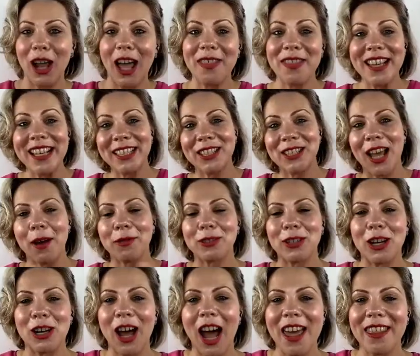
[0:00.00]
like this, you have to
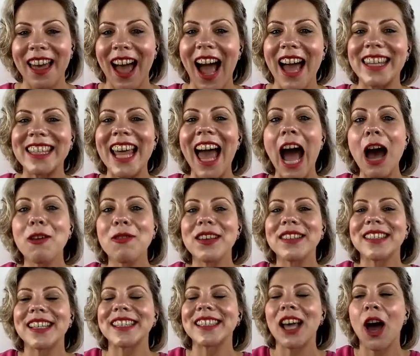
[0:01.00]
look like that, and now
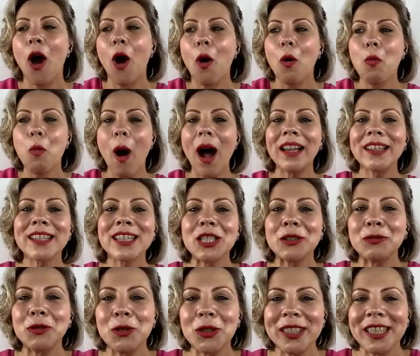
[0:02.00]
there's this
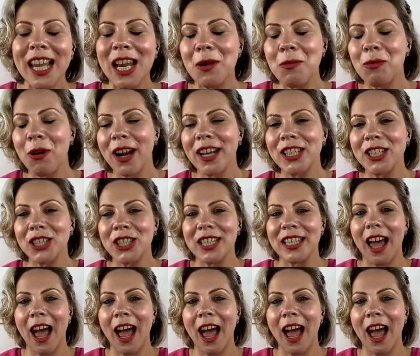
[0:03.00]
wonderful celebration.